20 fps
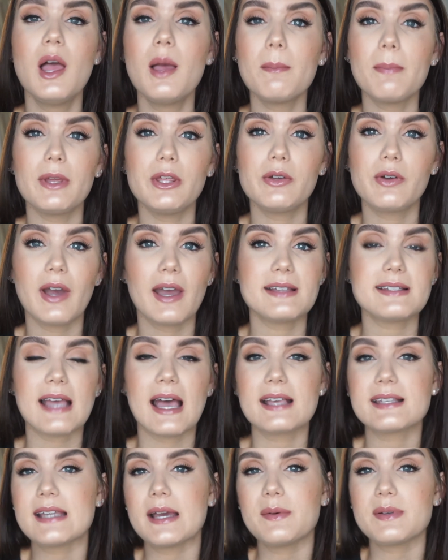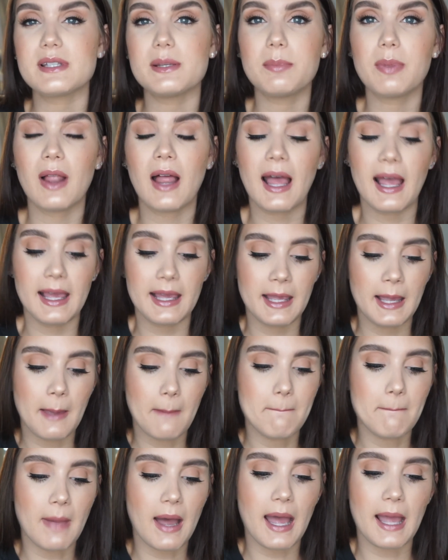But you guys, as I was applying
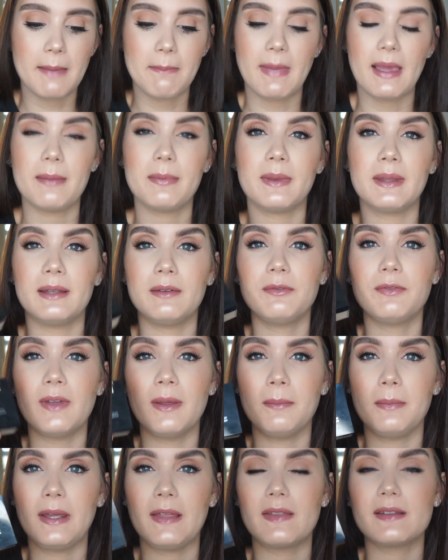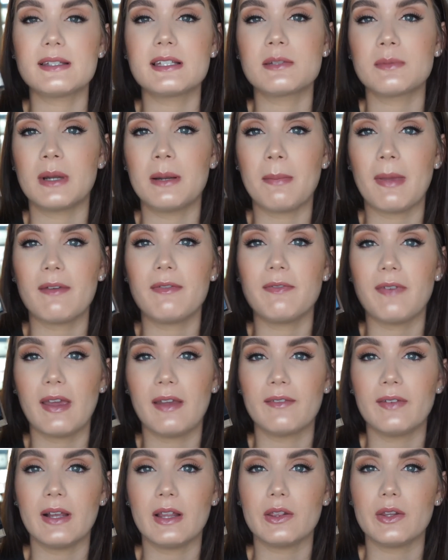my Maybelline Fit Me, this is one of my
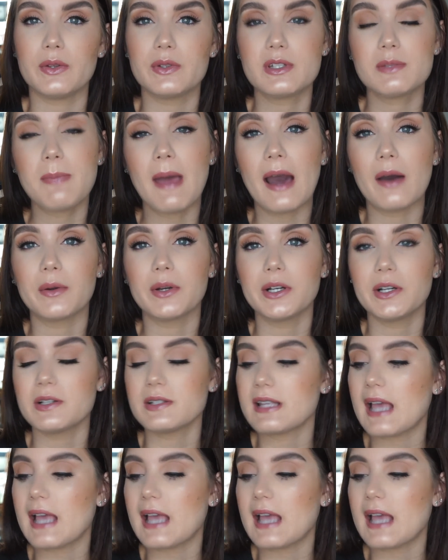favorite loose powders.